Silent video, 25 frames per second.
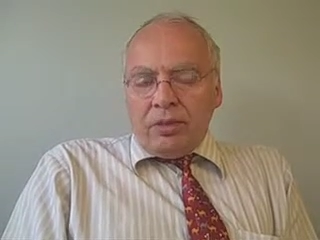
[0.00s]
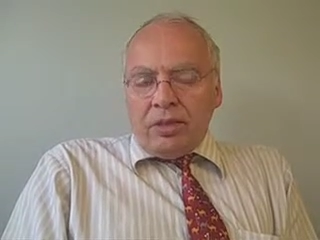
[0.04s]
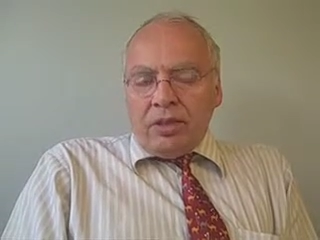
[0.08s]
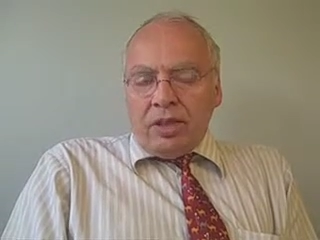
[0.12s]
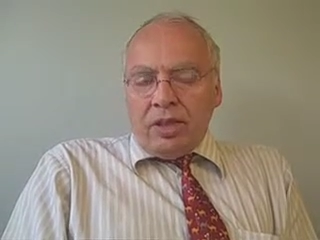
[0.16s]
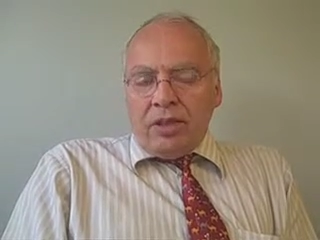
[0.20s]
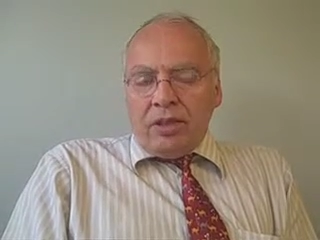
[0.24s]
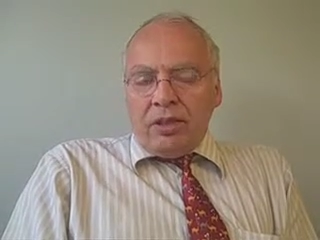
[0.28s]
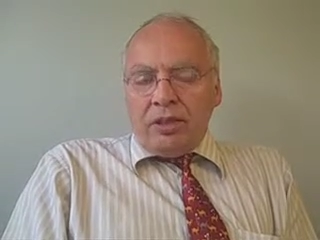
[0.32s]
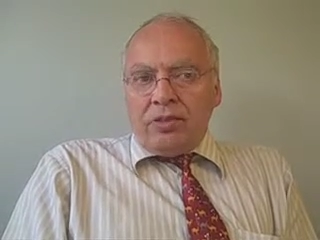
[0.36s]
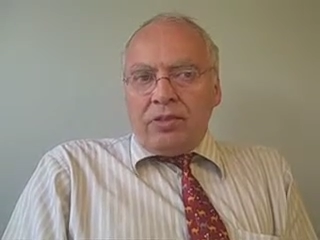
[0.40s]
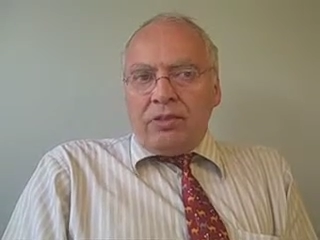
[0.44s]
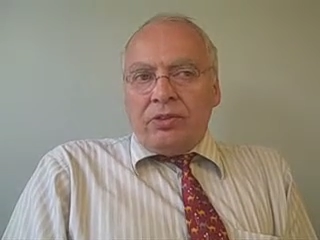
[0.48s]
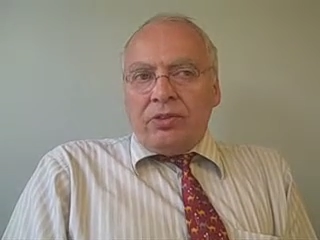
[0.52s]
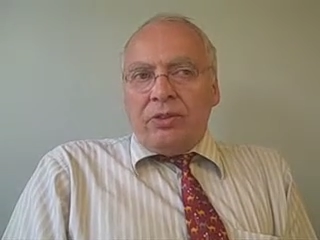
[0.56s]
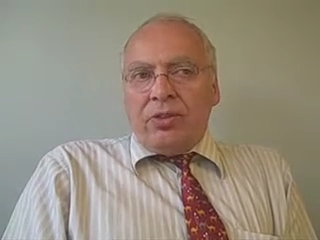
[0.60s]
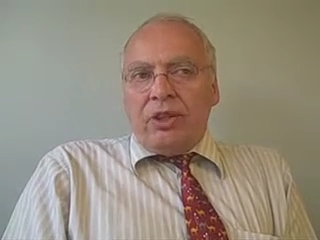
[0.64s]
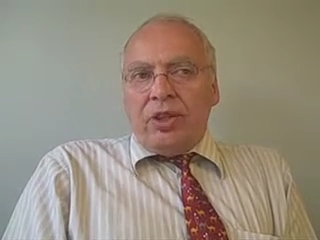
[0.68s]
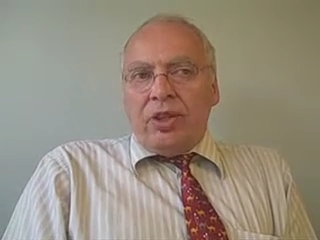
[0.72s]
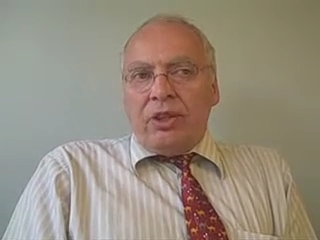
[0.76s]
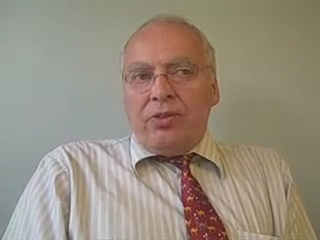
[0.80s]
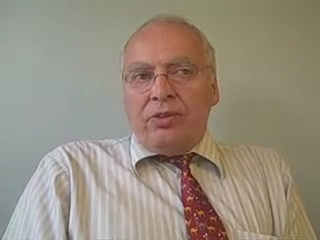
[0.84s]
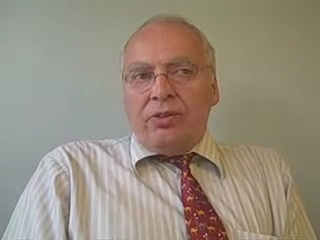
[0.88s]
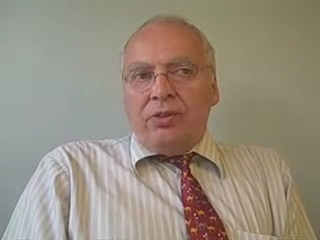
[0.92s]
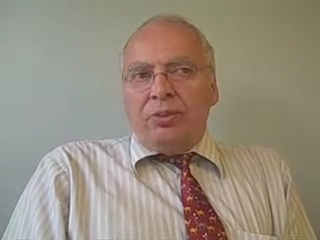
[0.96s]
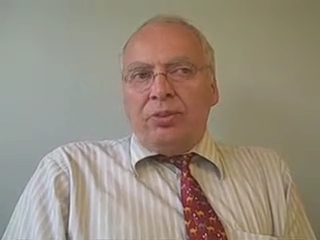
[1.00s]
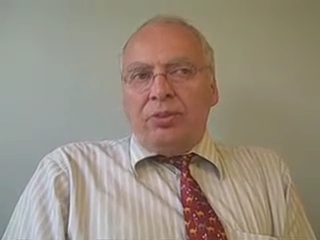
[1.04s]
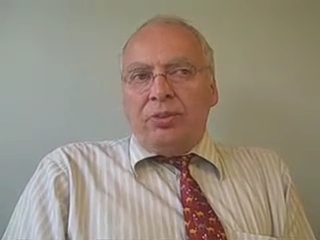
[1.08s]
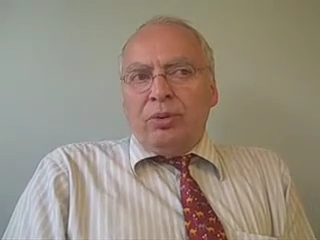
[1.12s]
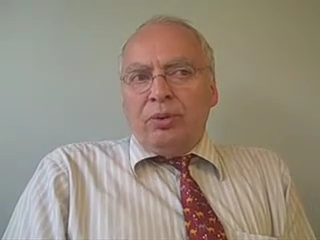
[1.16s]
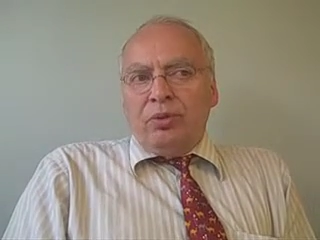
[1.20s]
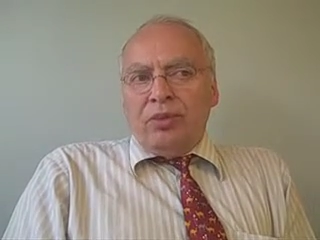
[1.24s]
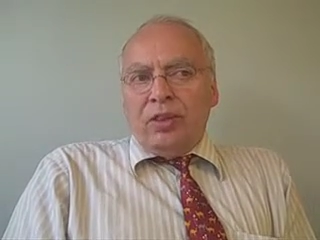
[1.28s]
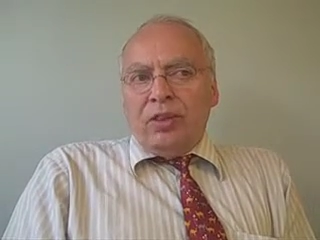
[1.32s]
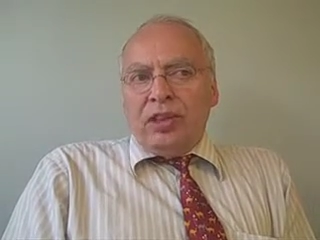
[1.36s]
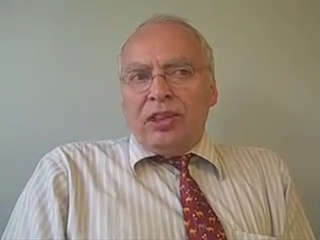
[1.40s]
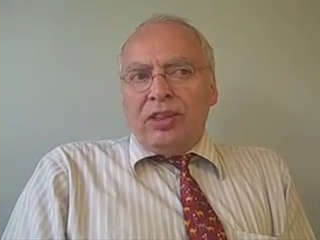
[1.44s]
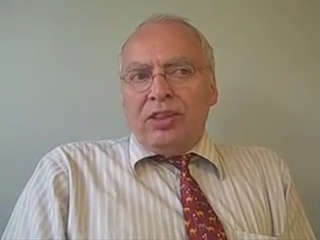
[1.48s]
the industry has to
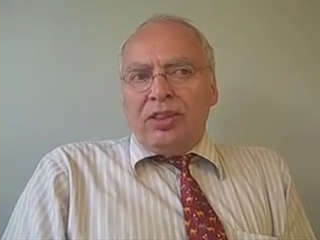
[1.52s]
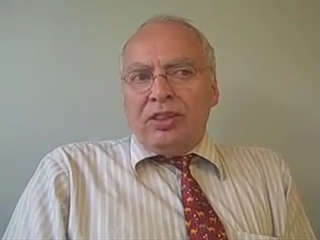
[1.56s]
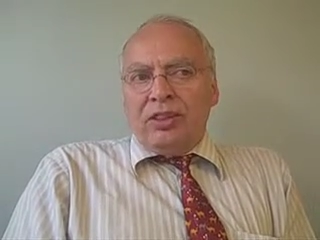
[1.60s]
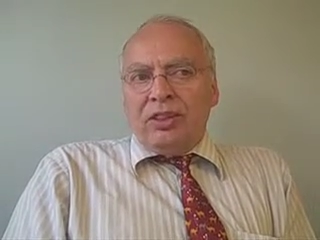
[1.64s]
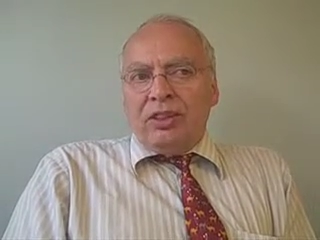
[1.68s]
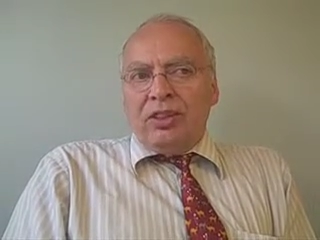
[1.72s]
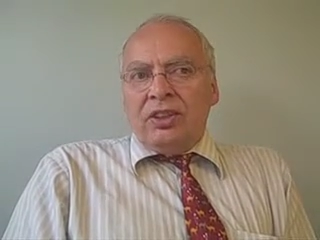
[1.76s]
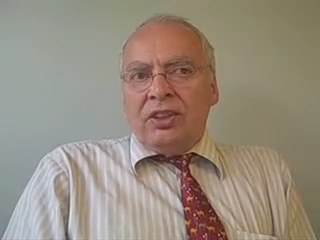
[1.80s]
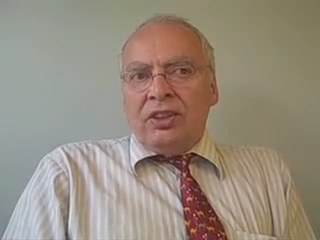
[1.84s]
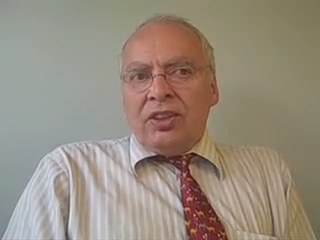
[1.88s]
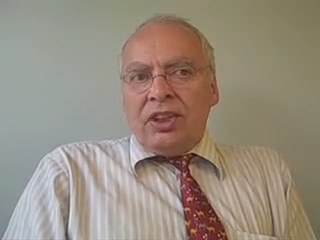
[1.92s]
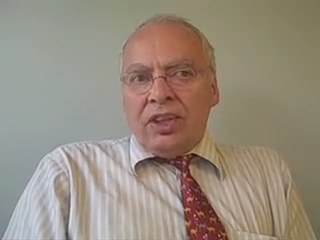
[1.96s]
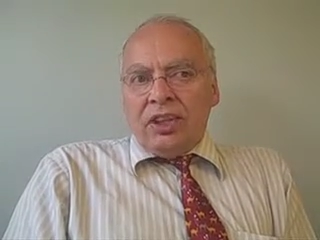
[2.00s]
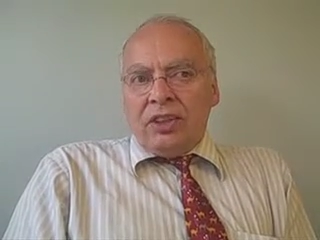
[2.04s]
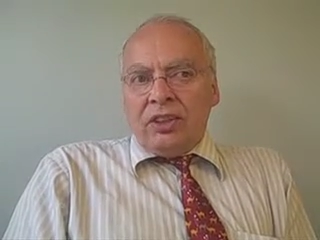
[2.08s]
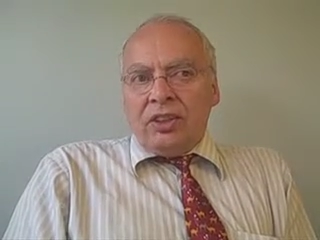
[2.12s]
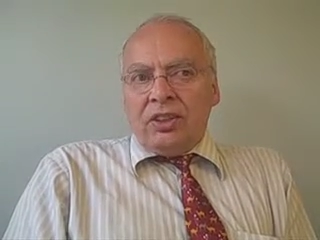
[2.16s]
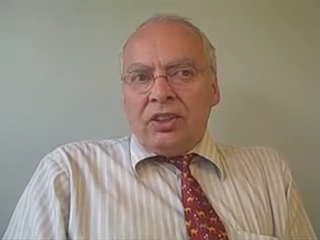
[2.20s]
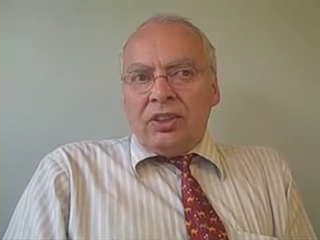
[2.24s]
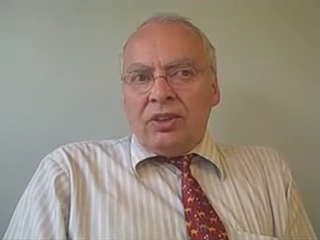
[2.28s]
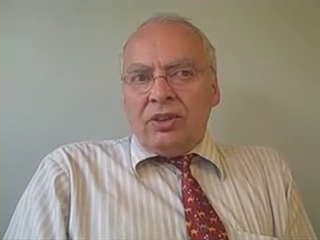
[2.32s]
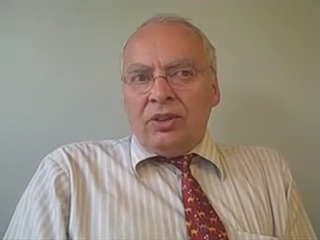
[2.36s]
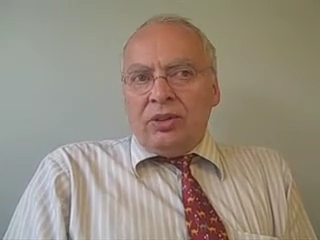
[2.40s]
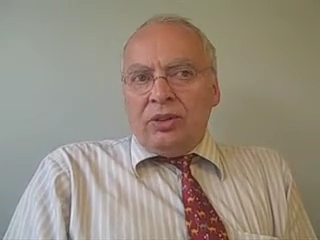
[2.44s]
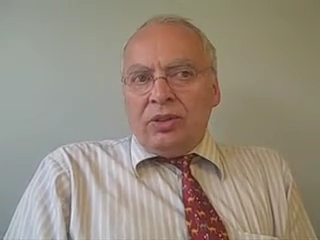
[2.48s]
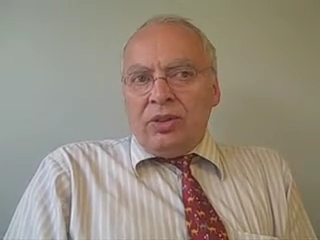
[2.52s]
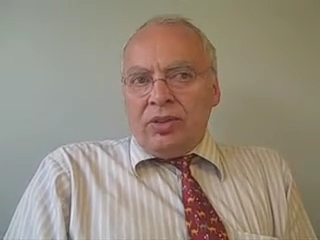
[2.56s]
provide data